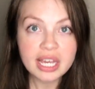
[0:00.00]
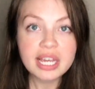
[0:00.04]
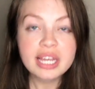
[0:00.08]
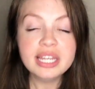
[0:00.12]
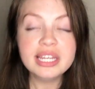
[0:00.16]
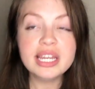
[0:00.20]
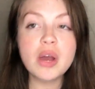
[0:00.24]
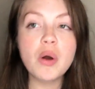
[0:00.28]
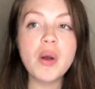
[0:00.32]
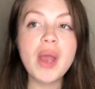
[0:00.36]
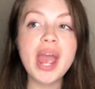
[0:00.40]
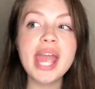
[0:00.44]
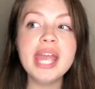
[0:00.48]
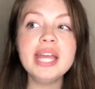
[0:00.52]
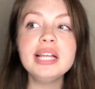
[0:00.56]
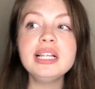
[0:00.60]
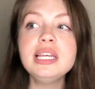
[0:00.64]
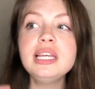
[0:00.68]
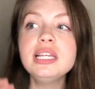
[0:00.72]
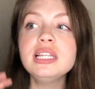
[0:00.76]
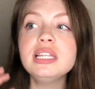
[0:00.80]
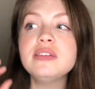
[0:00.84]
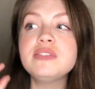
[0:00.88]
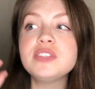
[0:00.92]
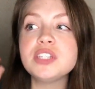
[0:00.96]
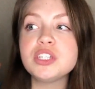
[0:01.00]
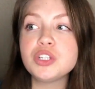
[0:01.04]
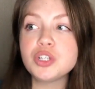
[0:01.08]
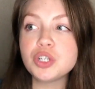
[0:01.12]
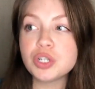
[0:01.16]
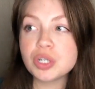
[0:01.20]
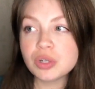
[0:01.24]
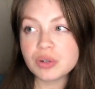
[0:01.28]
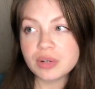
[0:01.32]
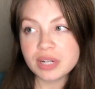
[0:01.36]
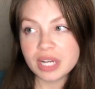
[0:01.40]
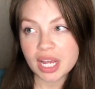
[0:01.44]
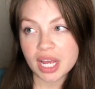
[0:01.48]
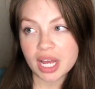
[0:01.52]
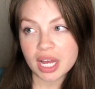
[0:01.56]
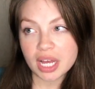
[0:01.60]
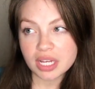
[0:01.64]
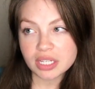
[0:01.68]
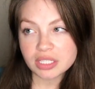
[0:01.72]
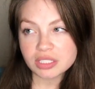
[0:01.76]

Now, Haley lives in Korea,